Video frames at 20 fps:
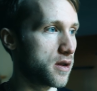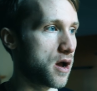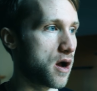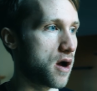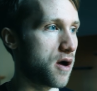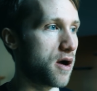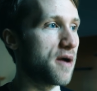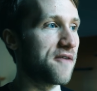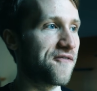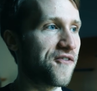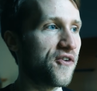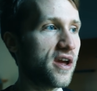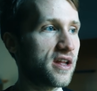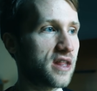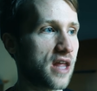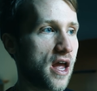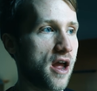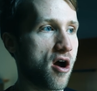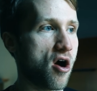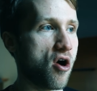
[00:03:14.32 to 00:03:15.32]
No, I feel like
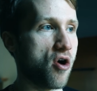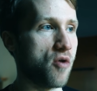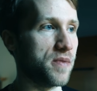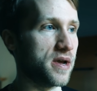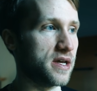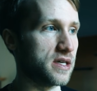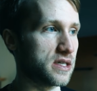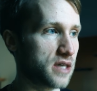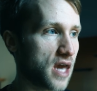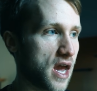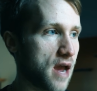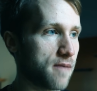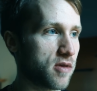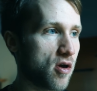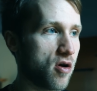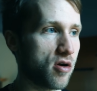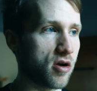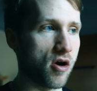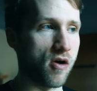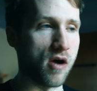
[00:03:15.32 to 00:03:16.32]
they owe me. Scamp,
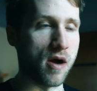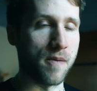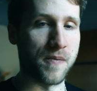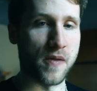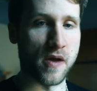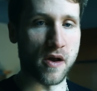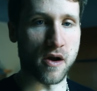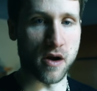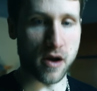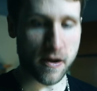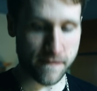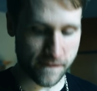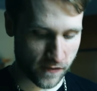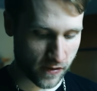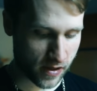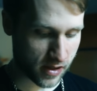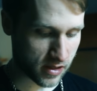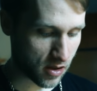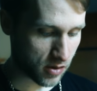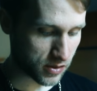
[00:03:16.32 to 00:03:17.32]
don't go up there. I feel
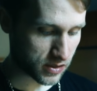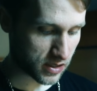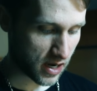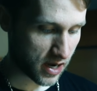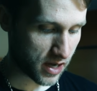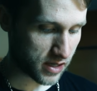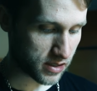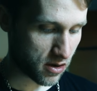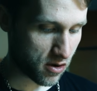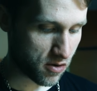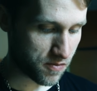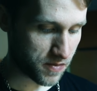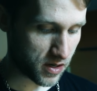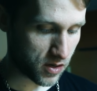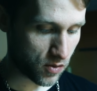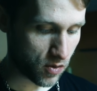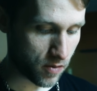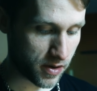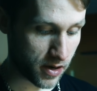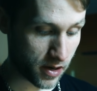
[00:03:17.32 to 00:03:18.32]
like those guys owe me.
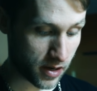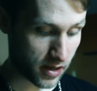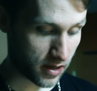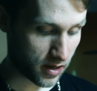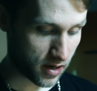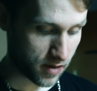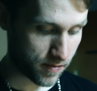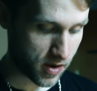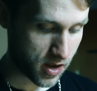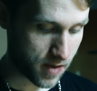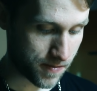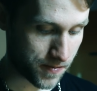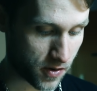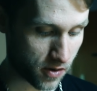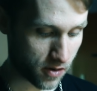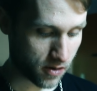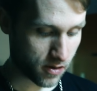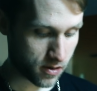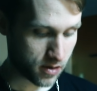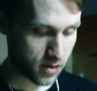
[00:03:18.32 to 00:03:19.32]
You want me to like get them up
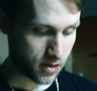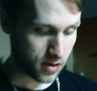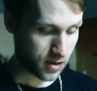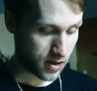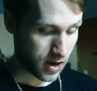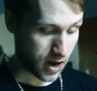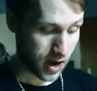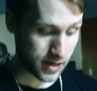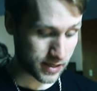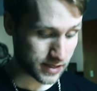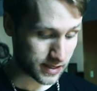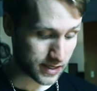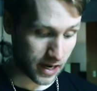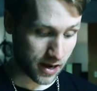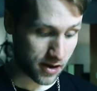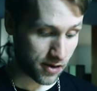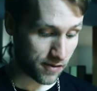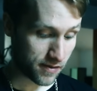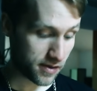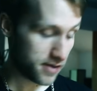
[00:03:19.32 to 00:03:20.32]
or? Honestly,
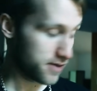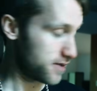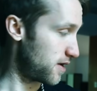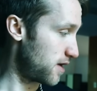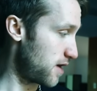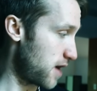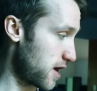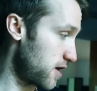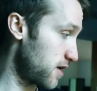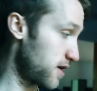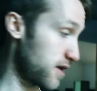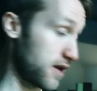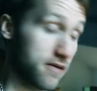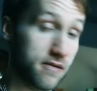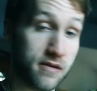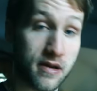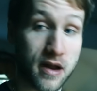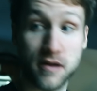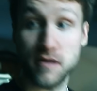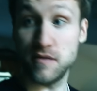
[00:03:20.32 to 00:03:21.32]
I don't. I can.
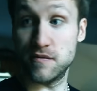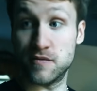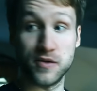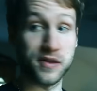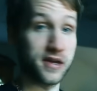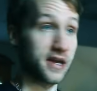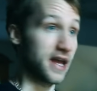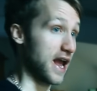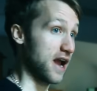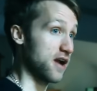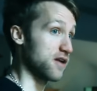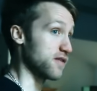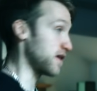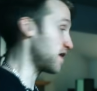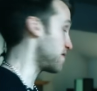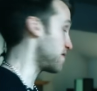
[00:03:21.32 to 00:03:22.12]
I don't Honestly, really at this